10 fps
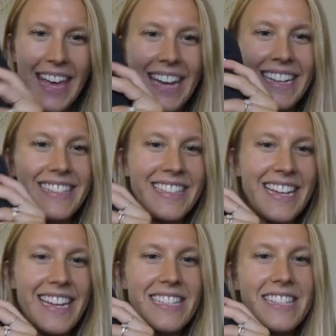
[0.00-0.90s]
It is
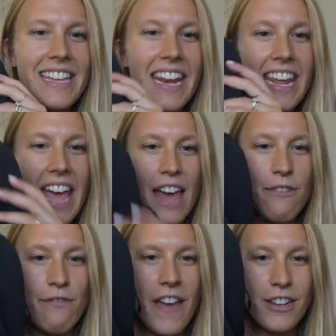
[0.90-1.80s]
the City
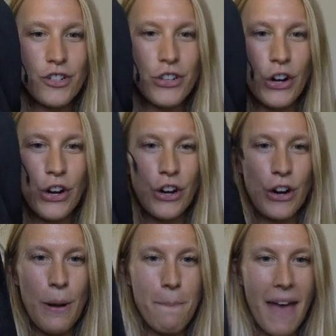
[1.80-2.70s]
Adventure
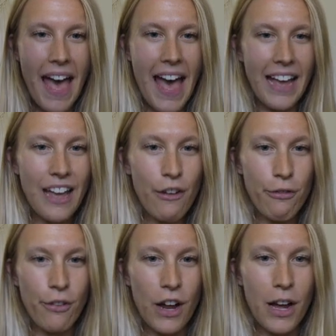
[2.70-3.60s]
bag
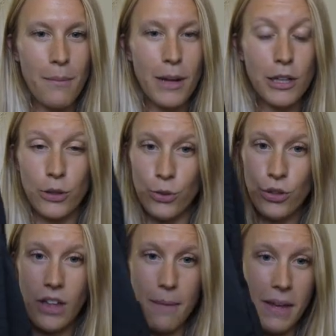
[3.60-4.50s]
from
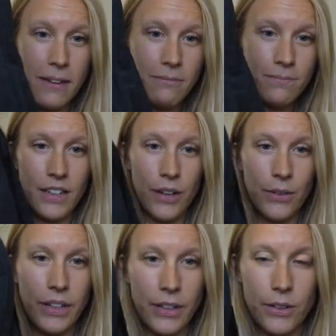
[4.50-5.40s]
Lululemon. Oh
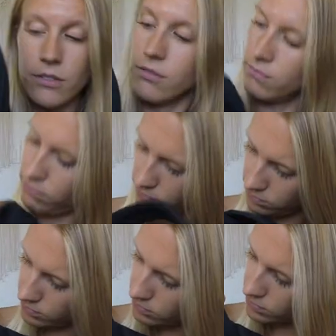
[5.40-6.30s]
no,
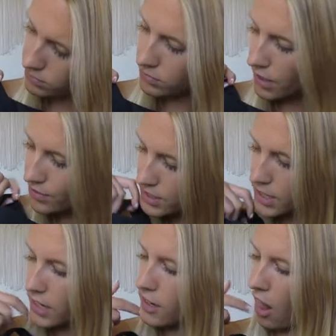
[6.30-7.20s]
I'm
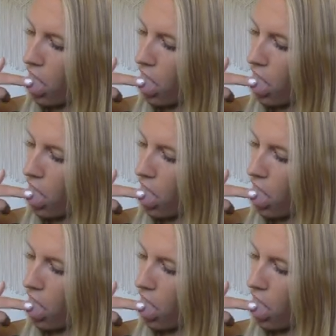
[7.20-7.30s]
staying.